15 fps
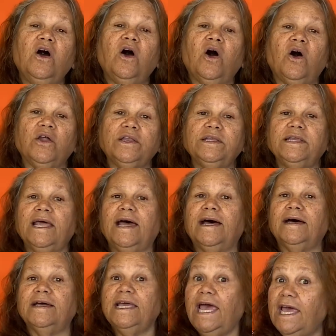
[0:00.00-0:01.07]
on
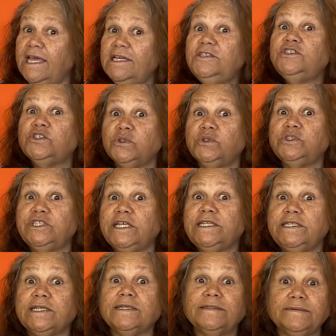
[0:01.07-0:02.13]
age or
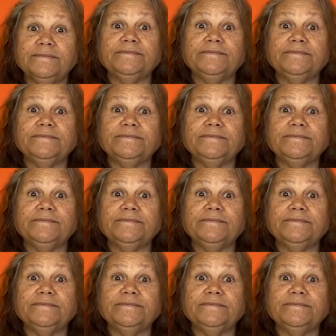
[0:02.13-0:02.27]
gender.